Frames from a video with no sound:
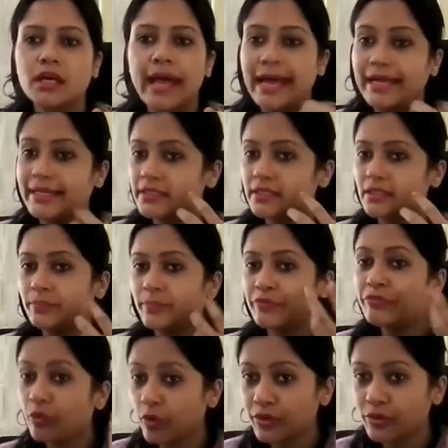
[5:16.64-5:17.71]
And
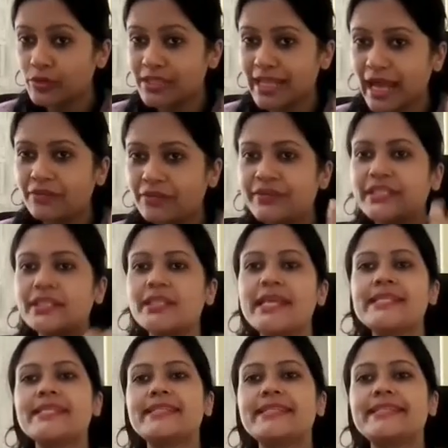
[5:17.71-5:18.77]
before you start with the
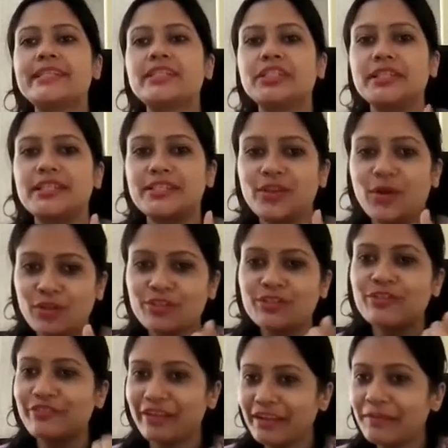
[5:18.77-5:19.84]
legislation, it's
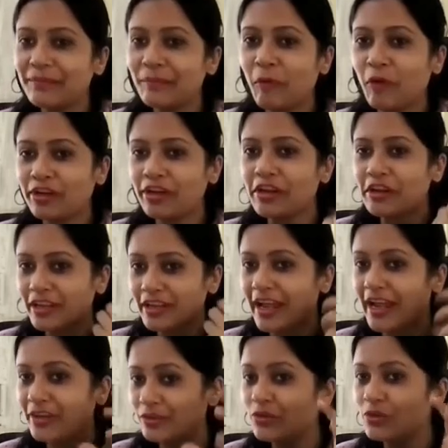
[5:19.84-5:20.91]
also very important
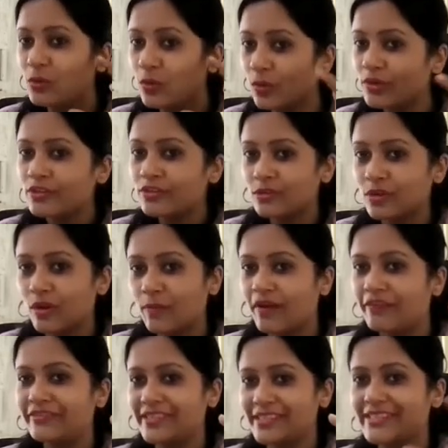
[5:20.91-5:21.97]
that you know the
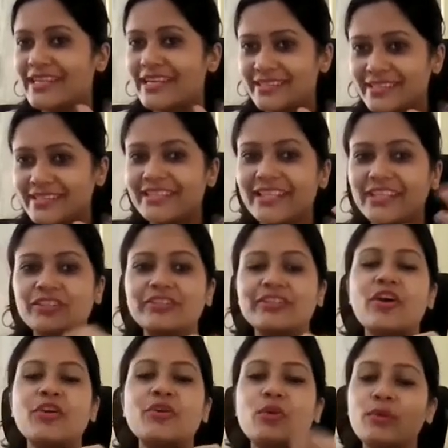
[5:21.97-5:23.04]
scope of this
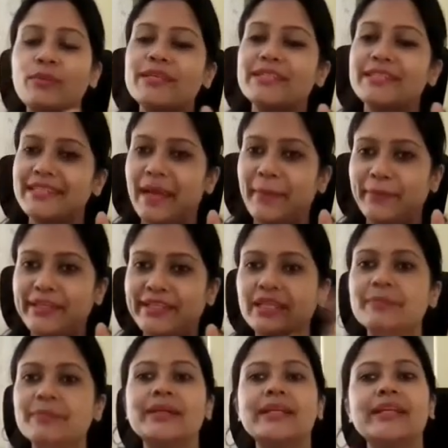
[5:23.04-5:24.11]
legislation, on whom is it
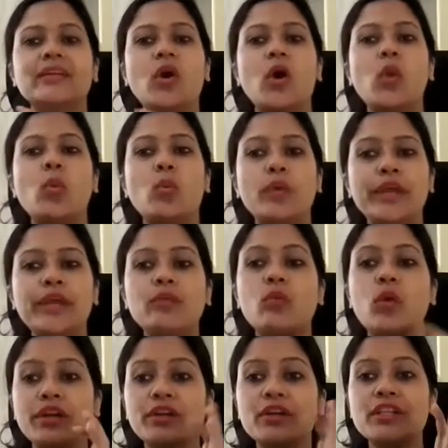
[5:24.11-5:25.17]
applicable,
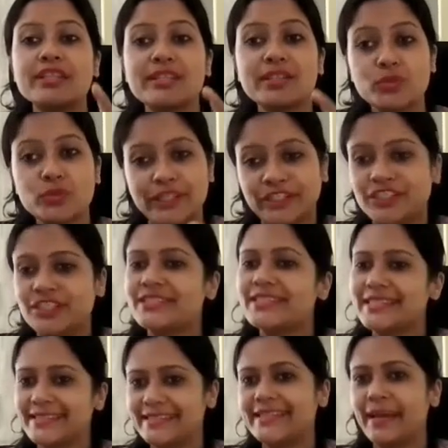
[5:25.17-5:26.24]
in what all
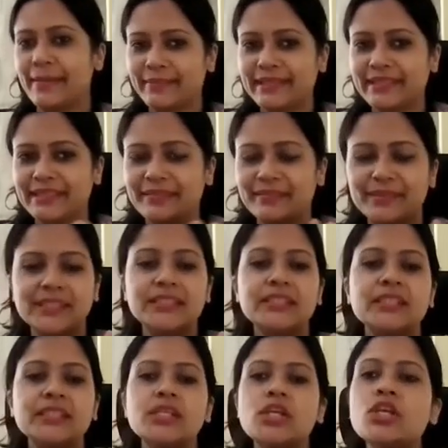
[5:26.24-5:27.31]
situations is it applicable.